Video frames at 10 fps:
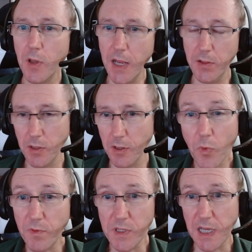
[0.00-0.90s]

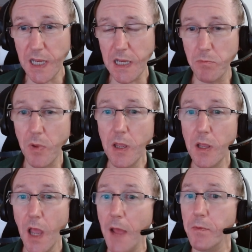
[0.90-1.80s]
with the team.
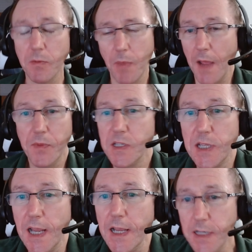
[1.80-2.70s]
And the
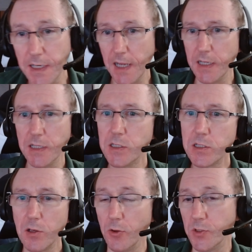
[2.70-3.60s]
stand-in
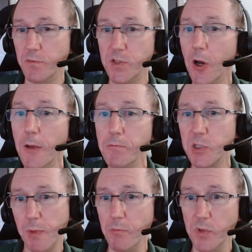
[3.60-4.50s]
has lots of time
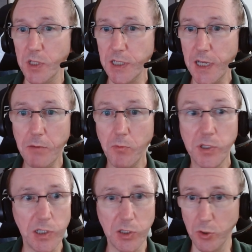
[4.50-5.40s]
to spend with the team,
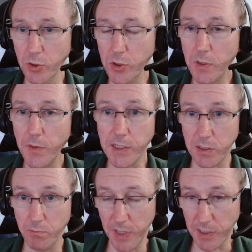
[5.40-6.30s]
which is good, and
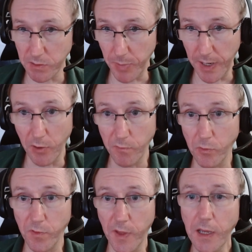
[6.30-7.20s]
that's a
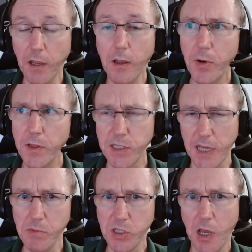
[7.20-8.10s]
powerful thing. But at the
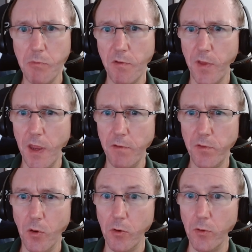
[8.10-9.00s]
same time, if they've
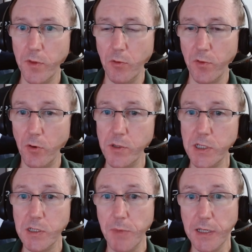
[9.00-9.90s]
not got the
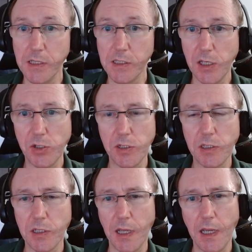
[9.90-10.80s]
authority to make
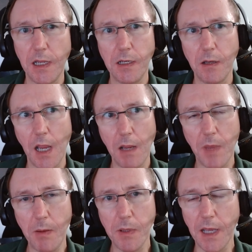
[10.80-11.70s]
decisions, then
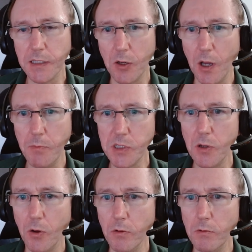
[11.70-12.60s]
maybe that time is
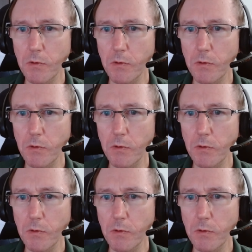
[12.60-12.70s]
not